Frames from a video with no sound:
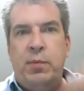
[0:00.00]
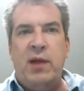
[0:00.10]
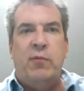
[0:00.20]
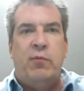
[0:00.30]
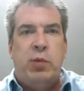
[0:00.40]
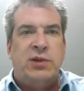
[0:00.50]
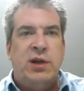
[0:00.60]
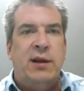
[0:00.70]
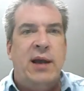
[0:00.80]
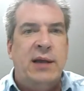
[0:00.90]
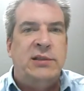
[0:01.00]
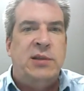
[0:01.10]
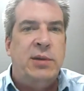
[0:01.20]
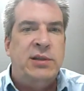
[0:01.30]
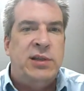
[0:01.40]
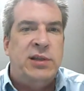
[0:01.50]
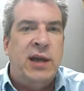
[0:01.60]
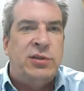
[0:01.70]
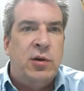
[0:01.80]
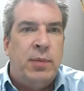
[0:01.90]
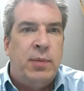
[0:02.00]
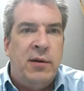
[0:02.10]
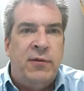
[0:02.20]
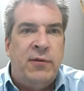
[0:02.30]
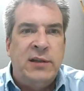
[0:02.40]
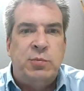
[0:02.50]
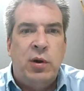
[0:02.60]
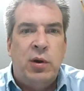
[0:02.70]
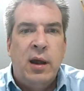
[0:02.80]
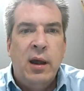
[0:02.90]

and I posted it in the ICBCH group on Facebook.